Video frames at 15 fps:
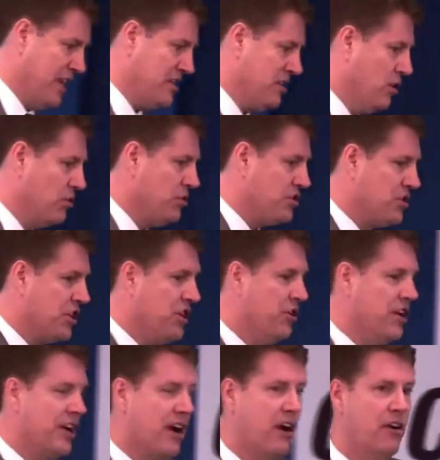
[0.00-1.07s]
as a local
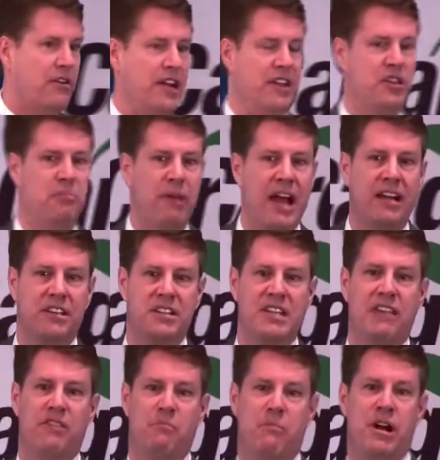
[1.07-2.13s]
security guard at the bank to
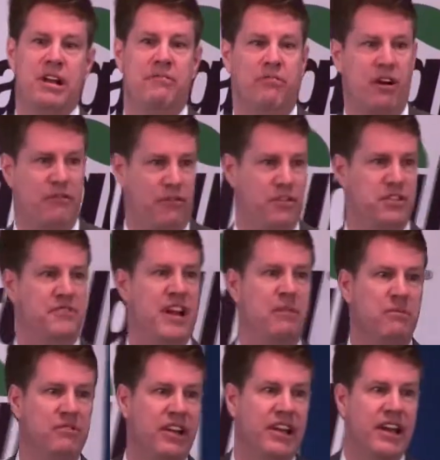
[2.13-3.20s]
save up money for our first
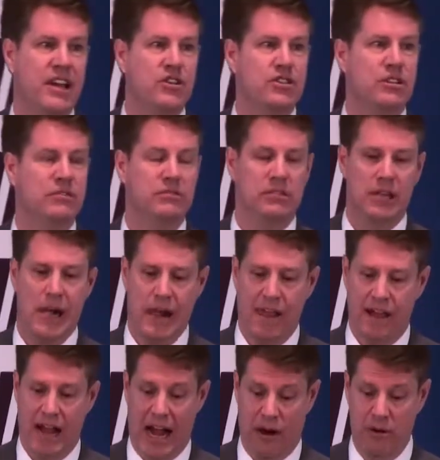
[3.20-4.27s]
family vacation.
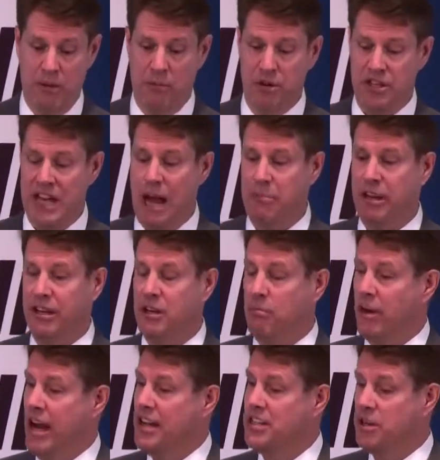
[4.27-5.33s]
I remember stopping in
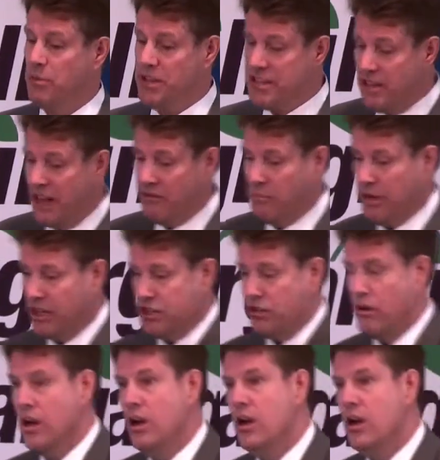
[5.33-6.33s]
Nebraska. We still have a picture.